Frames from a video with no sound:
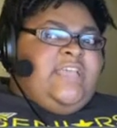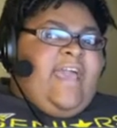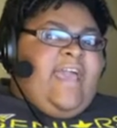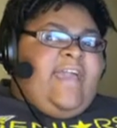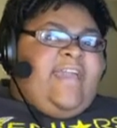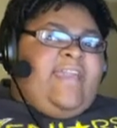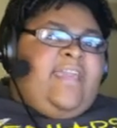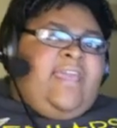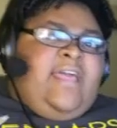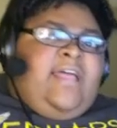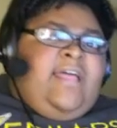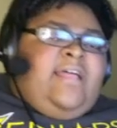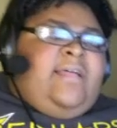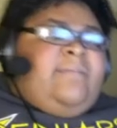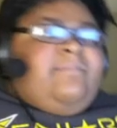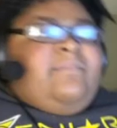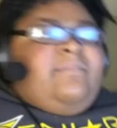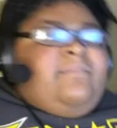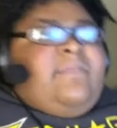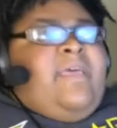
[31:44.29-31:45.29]
I
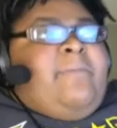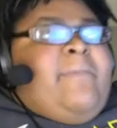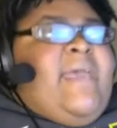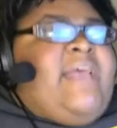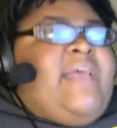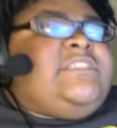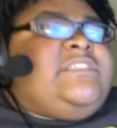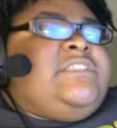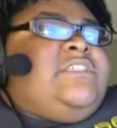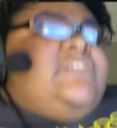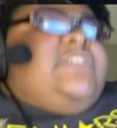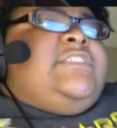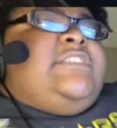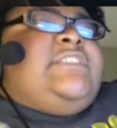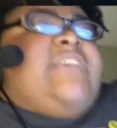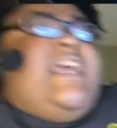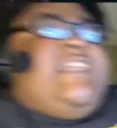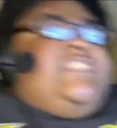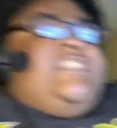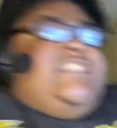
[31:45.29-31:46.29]
imagine her
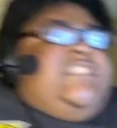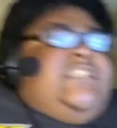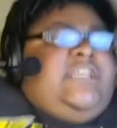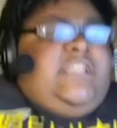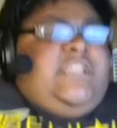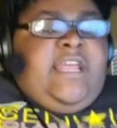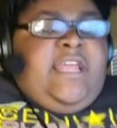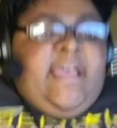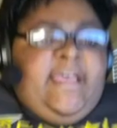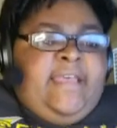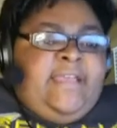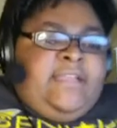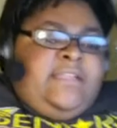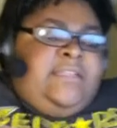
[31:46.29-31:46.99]
sketching a lot.